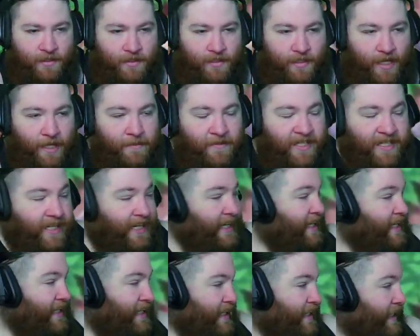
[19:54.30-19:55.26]
I mean,
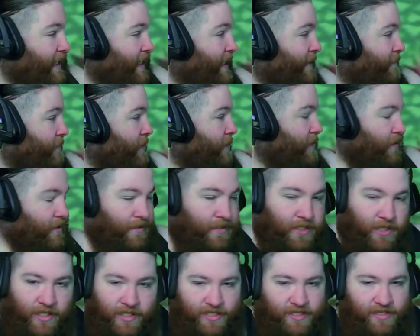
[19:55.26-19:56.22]
I have a
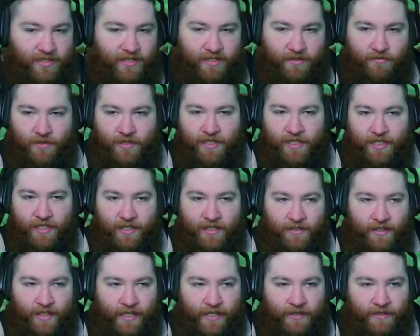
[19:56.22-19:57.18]
constantly
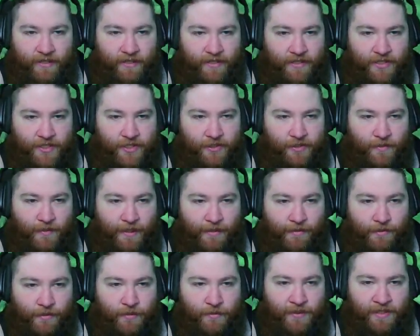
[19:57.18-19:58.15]
running air conditioner in my
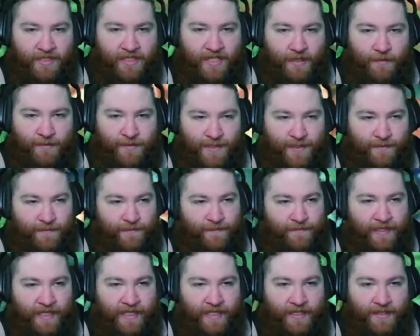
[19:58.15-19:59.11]
room on top of some
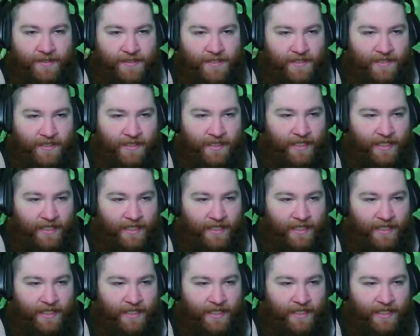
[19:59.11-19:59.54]
fans. Like,